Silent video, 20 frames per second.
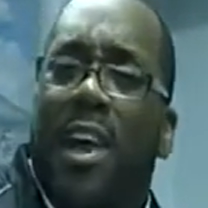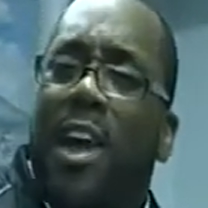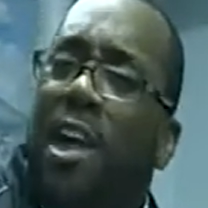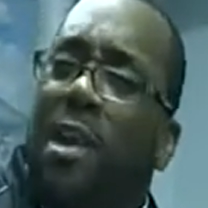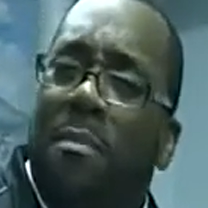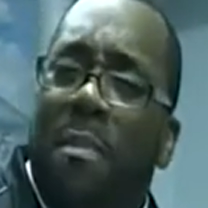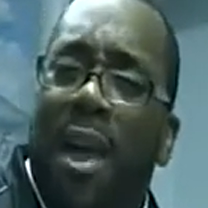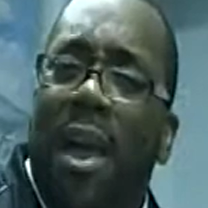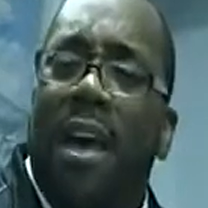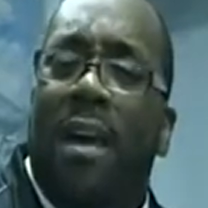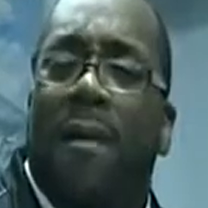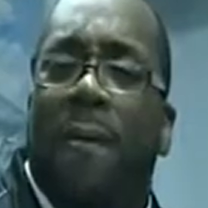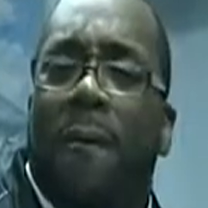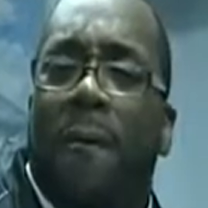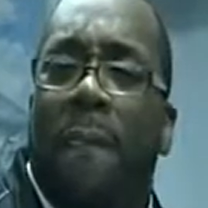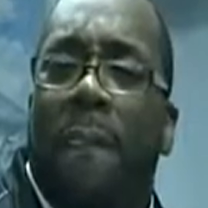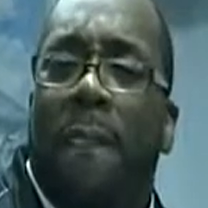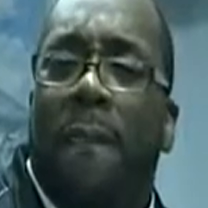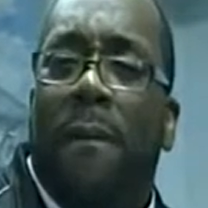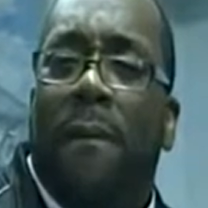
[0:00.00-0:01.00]

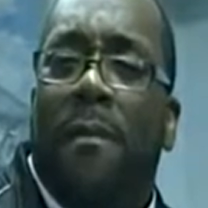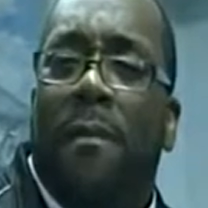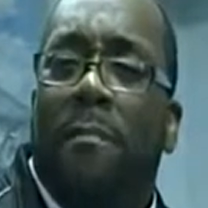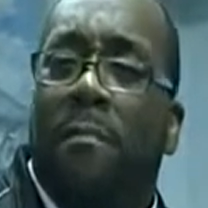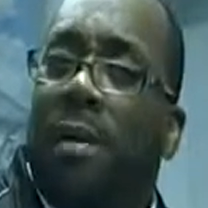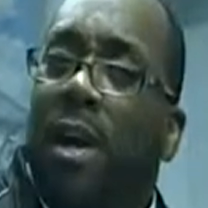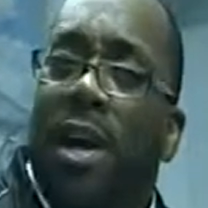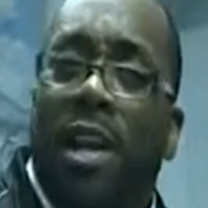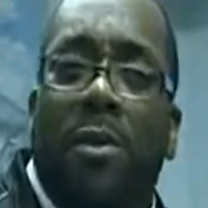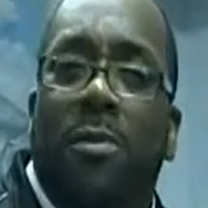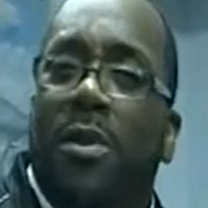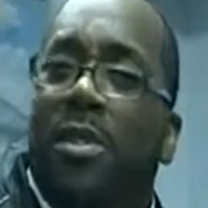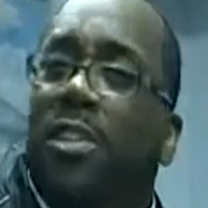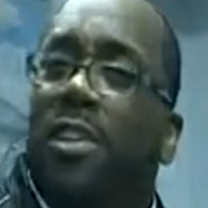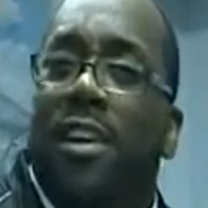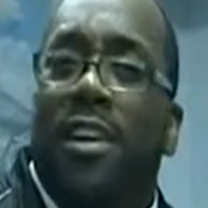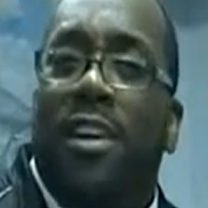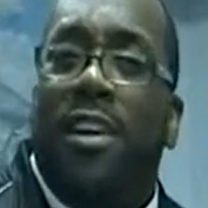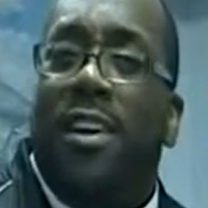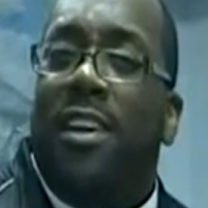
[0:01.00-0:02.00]
Amen. Money
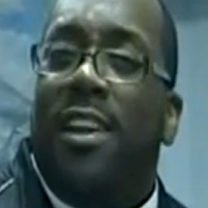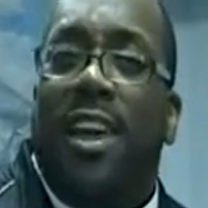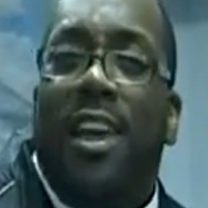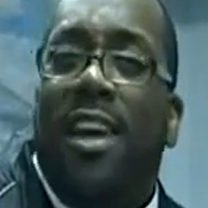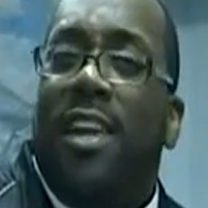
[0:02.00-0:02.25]
was good.